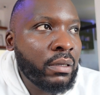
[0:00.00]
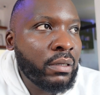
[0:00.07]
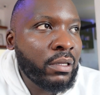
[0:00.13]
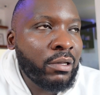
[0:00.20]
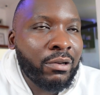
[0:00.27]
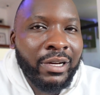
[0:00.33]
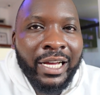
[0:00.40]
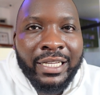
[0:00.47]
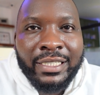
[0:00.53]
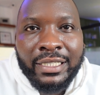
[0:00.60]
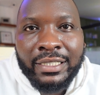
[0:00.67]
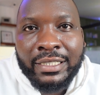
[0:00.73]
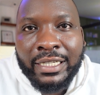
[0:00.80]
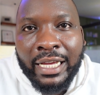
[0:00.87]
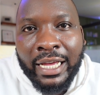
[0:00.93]

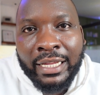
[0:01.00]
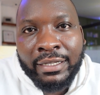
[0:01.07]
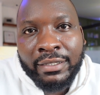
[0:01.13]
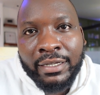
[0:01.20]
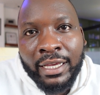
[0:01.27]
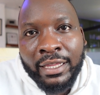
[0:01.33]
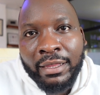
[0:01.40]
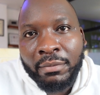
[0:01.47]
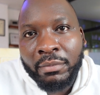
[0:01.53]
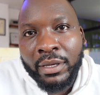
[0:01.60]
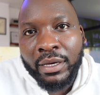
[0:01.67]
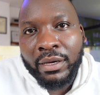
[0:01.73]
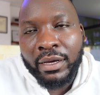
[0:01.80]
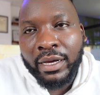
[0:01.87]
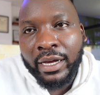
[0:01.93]
Gadgets can either
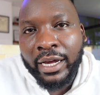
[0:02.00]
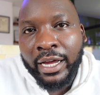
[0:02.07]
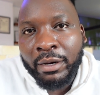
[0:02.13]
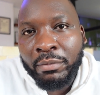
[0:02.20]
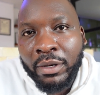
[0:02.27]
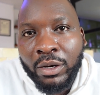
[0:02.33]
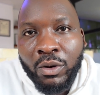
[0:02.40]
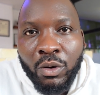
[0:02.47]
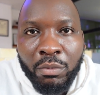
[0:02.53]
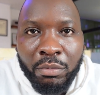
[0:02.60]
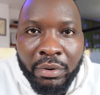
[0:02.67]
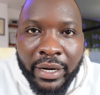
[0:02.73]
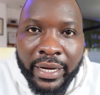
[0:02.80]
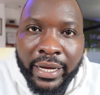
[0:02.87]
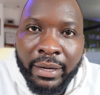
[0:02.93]
make or
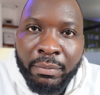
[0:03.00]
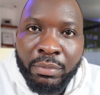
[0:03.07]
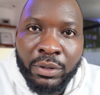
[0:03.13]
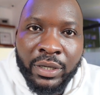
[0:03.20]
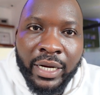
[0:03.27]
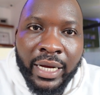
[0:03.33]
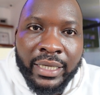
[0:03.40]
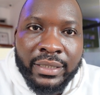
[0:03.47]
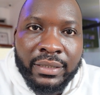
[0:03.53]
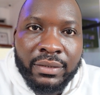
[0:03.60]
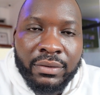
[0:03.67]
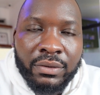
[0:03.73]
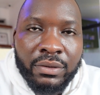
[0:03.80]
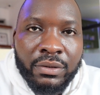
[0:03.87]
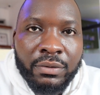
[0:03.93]
break a
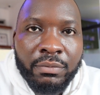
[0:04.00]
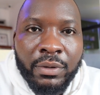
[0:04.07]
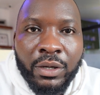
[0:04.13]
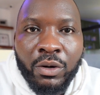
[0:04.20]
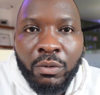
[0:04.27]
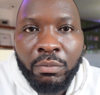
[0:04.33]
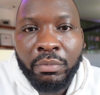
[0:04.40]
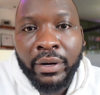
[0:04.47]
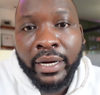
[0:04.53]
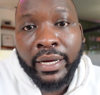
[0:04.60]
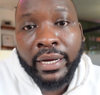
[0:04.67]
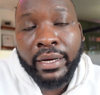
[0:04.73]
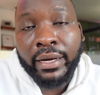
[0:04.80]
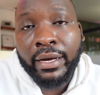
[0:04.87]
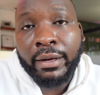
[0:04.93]
podcast, or make or break
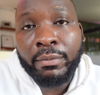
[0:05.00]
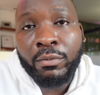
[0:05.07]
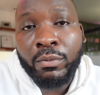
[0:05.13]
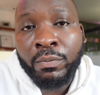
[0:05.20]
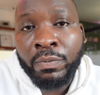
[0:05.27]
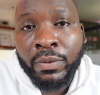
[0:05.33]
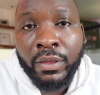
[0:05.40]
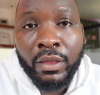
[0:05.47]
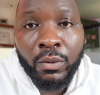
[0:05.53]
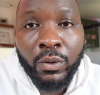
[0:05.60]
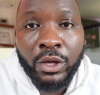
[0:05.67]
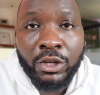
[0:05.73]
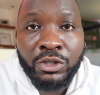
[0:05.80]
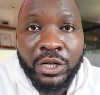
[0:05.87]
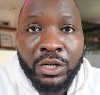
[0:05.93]
the
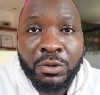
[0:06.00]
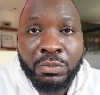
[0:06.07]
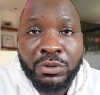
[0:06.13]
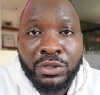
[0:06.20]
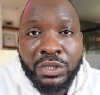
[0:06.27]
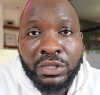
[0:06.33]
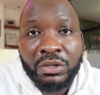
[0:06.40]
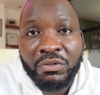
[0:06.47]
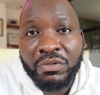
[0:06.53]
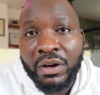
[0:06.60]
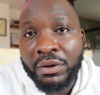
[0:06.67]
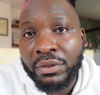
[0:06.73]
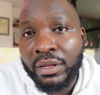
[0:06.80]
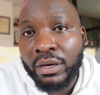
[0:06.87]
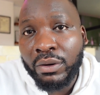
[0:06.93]
way you're trying to put yourself
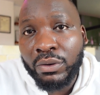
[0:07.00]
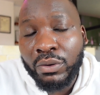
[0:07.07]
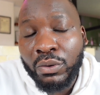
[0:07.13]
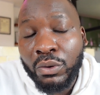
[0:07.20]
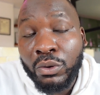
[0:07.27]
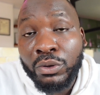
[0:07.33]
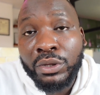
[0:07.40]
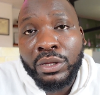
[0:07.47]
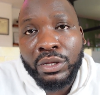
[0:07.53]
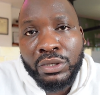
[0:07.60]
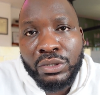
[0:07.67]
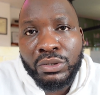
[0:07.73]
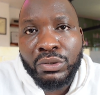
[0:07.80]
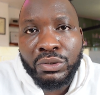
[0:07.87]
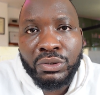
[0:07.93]
out there on the
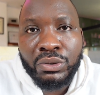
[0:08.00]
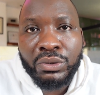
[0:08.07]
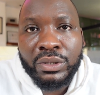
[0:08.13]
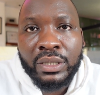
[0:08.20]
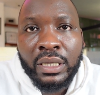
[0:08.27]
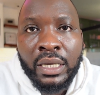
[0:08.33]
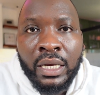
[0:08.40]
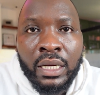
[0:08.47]
socials.